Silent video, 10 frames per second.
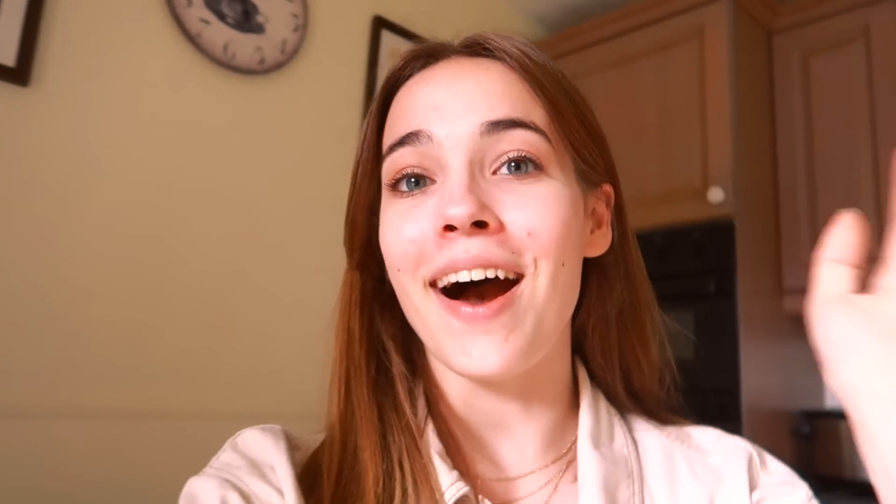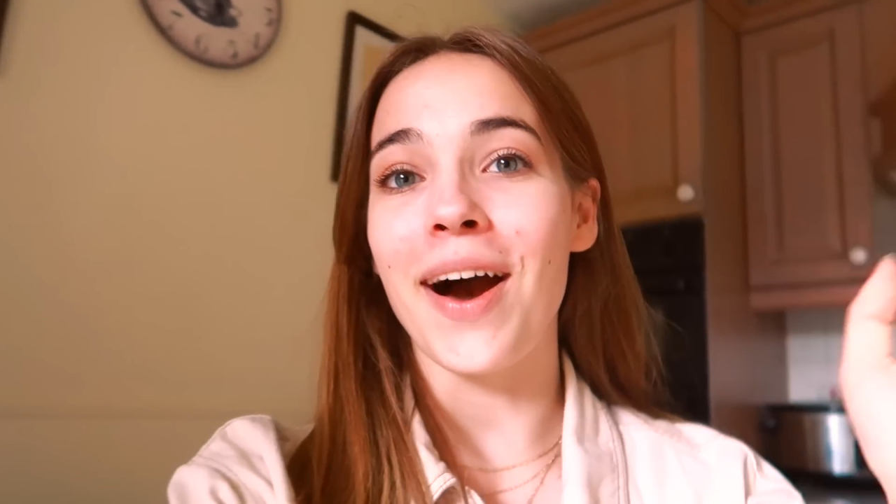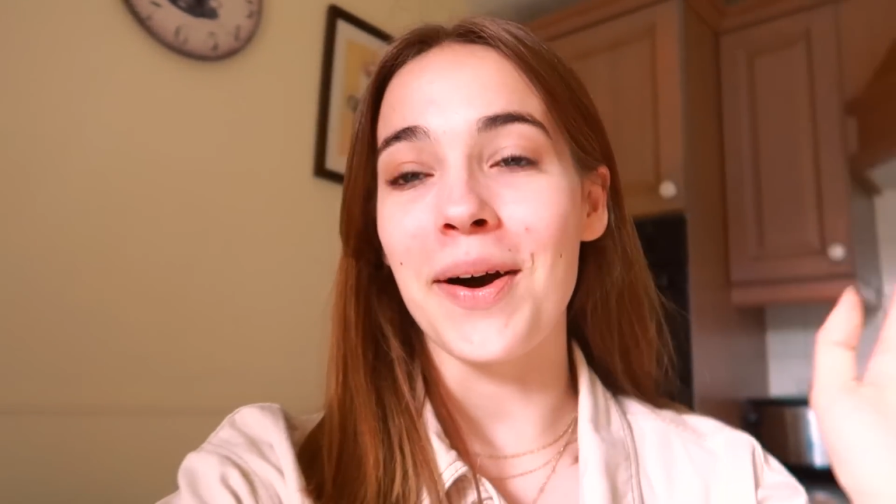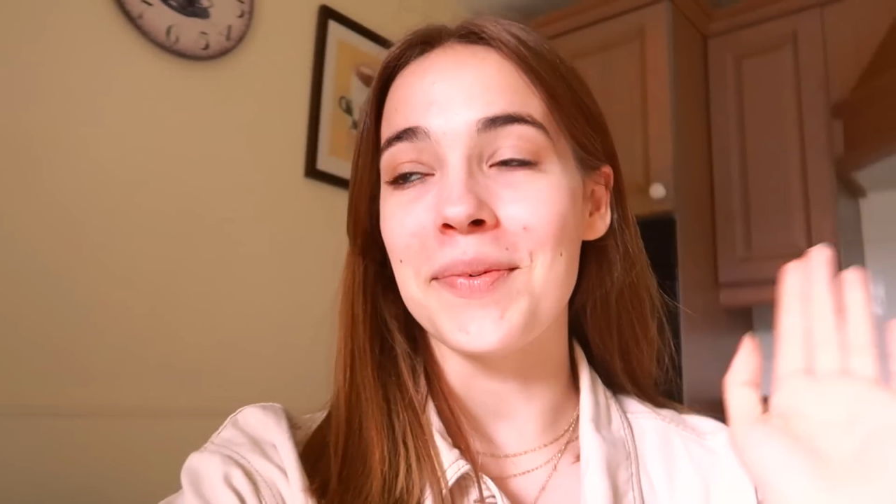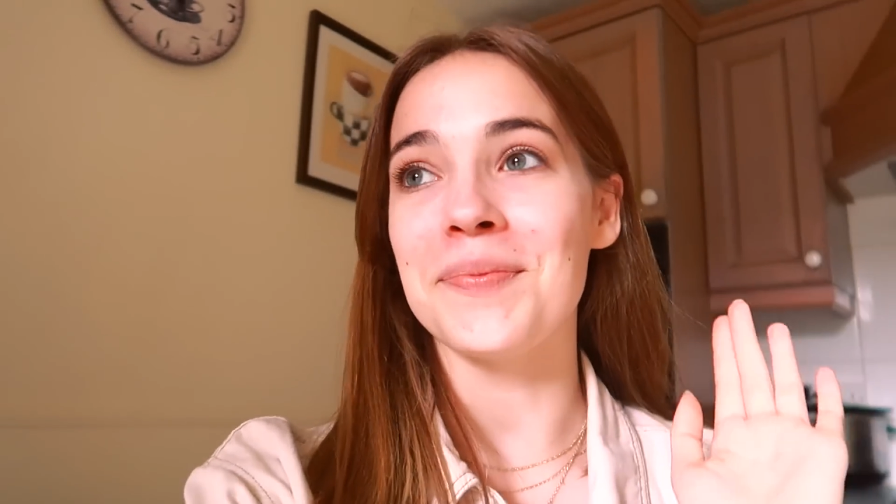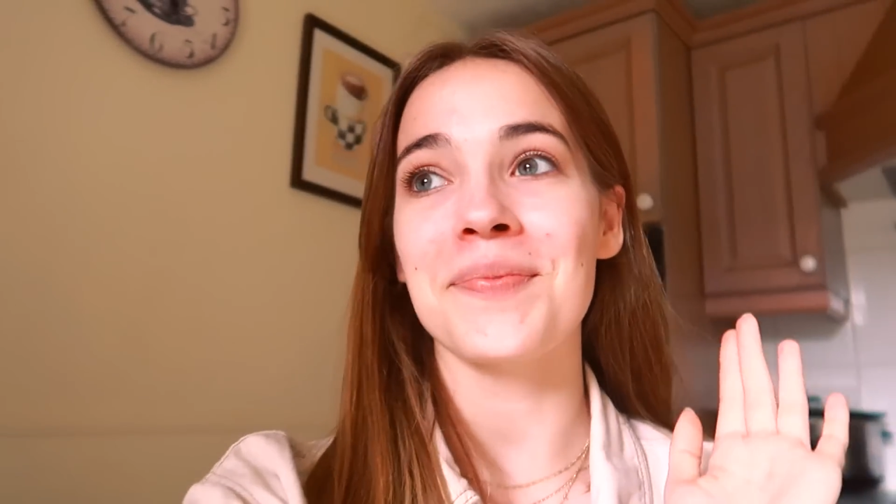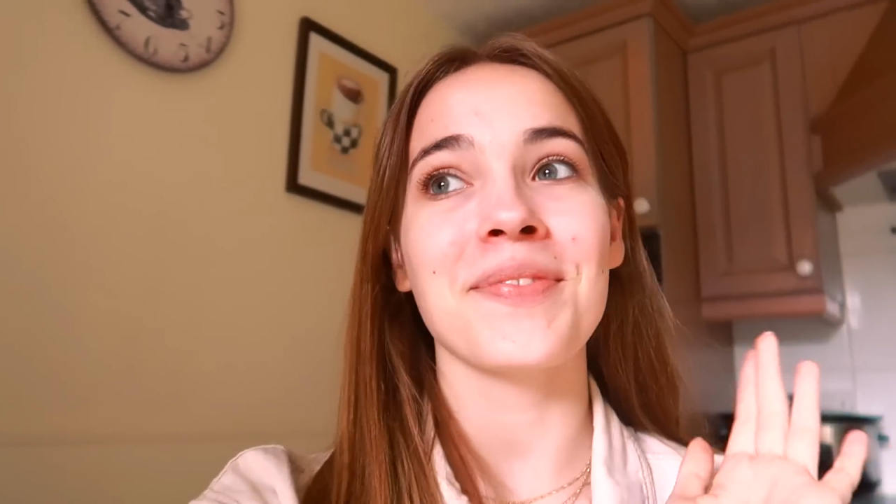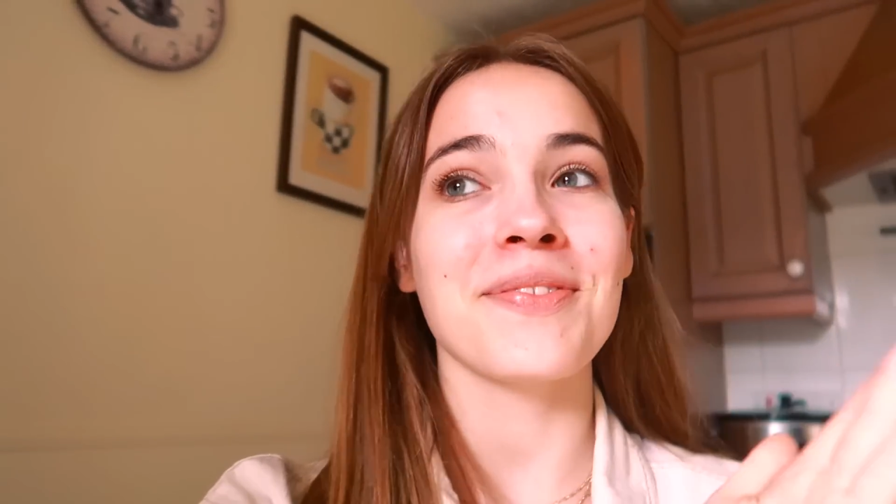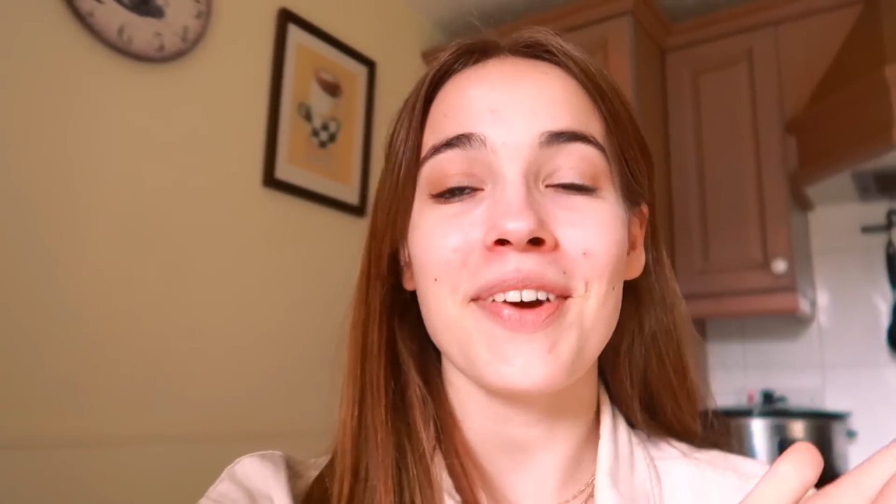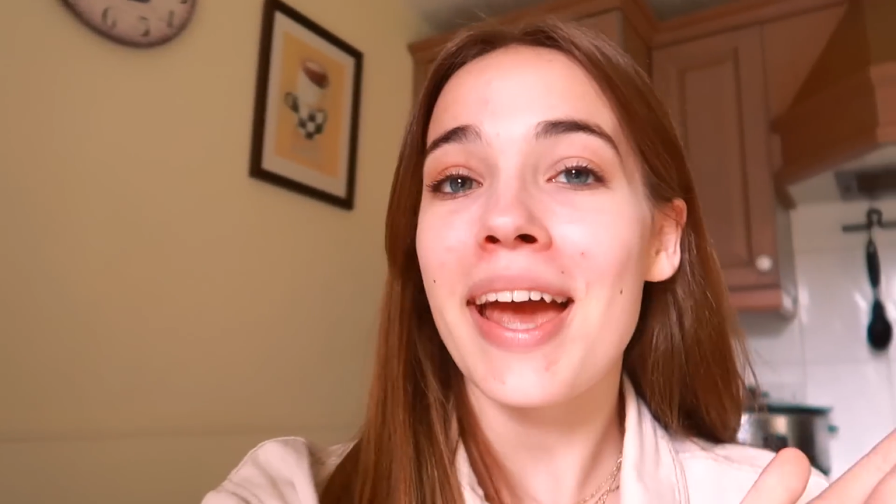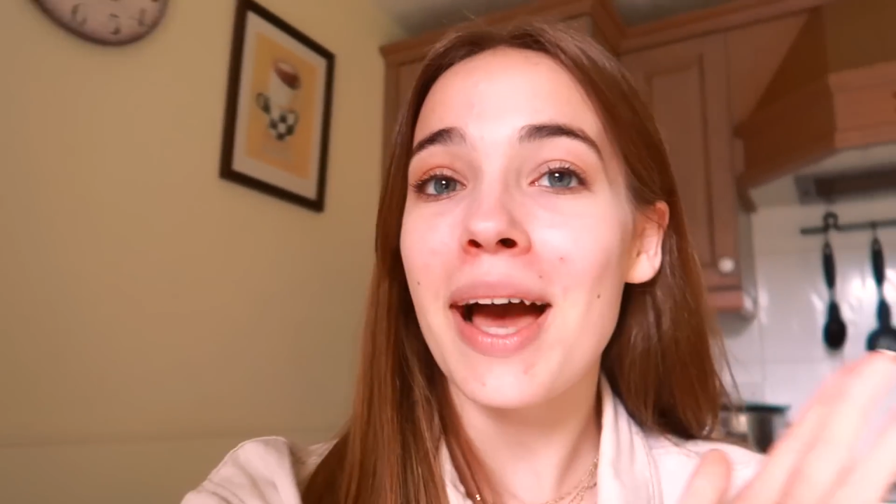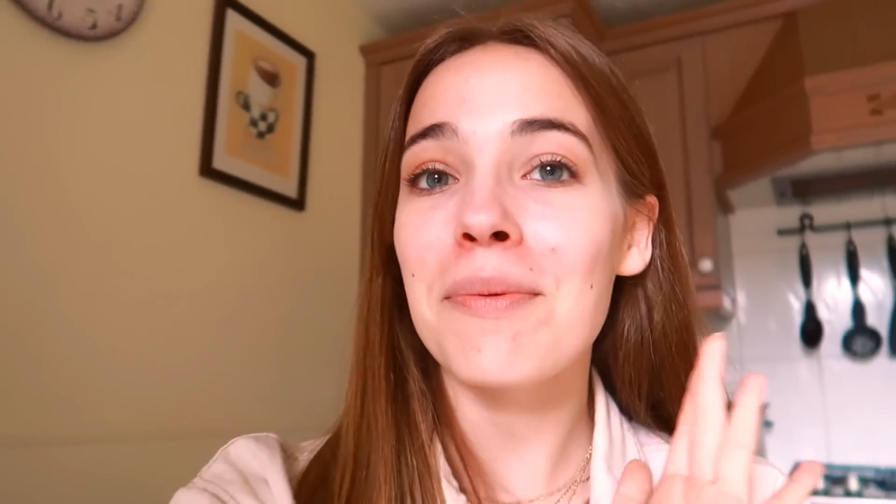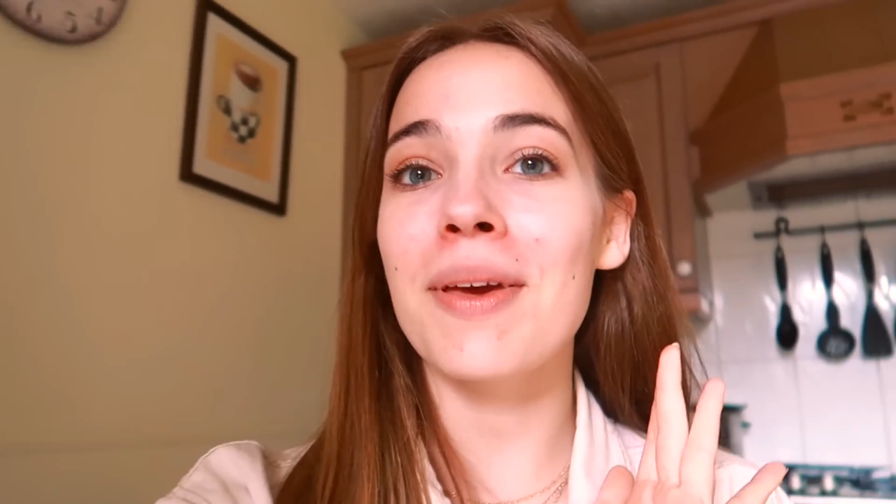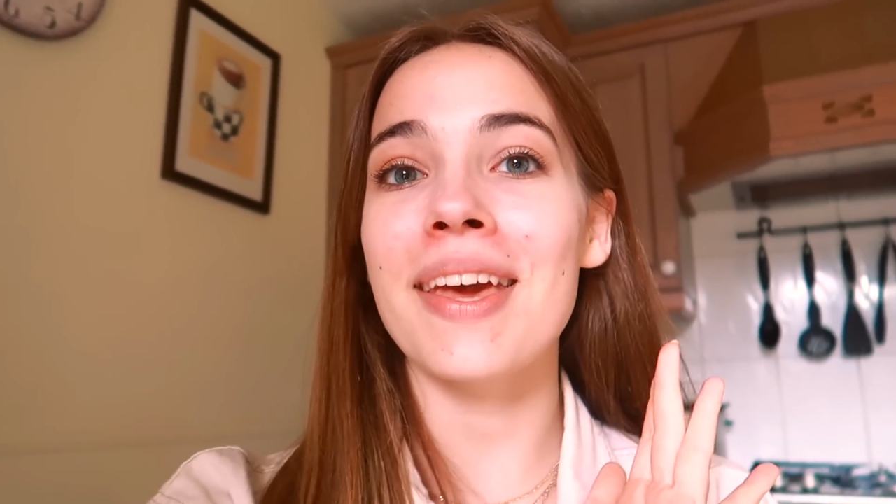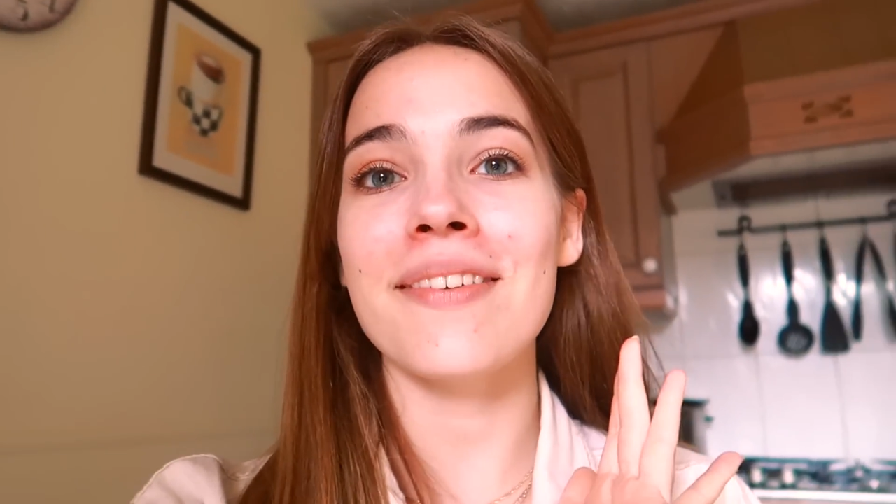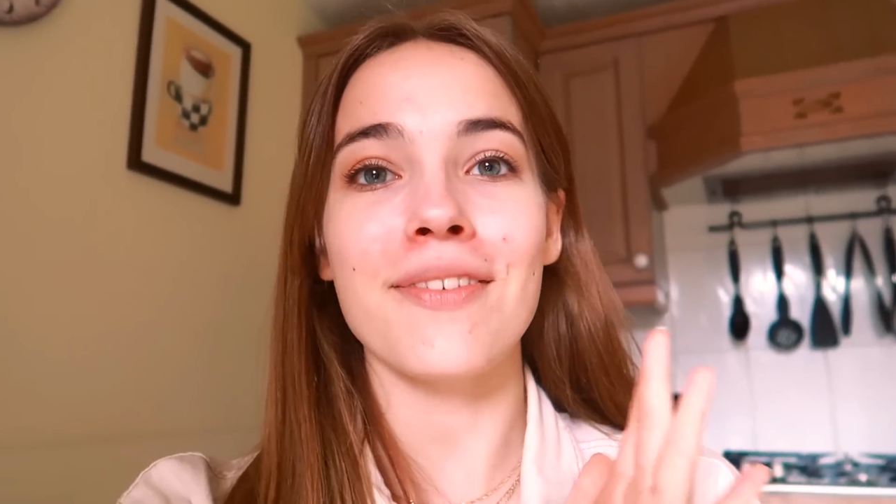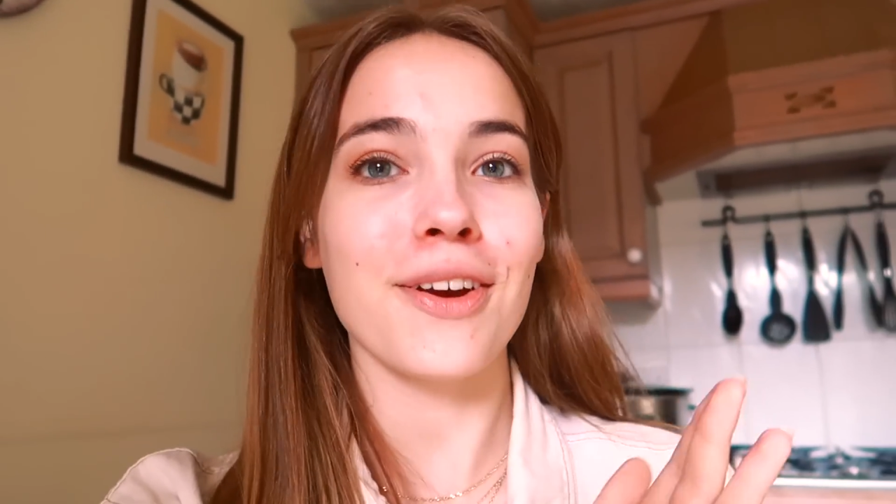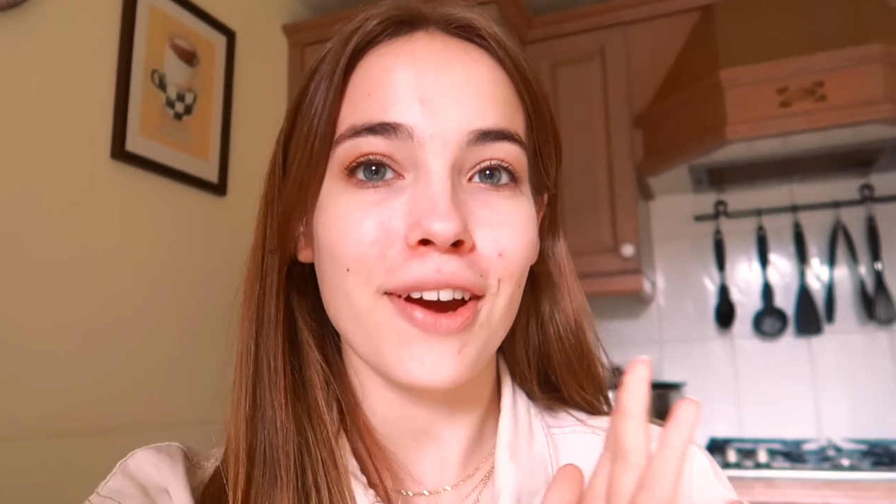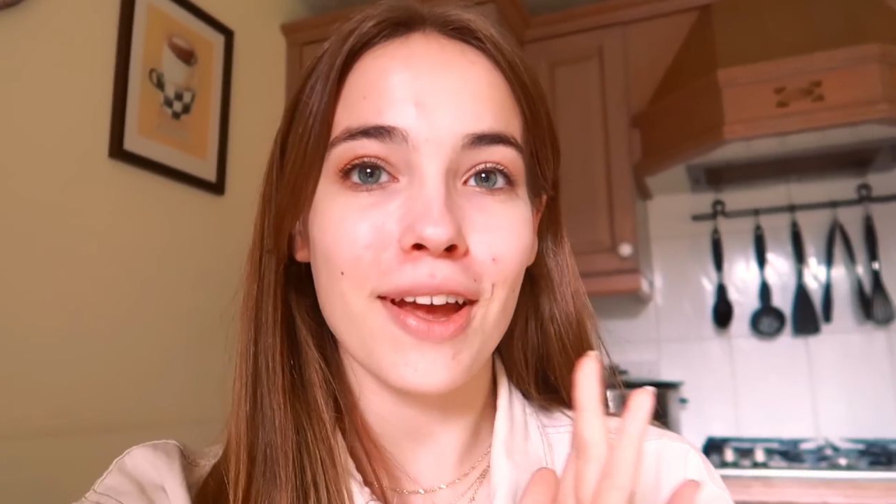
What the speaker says: Very happy, very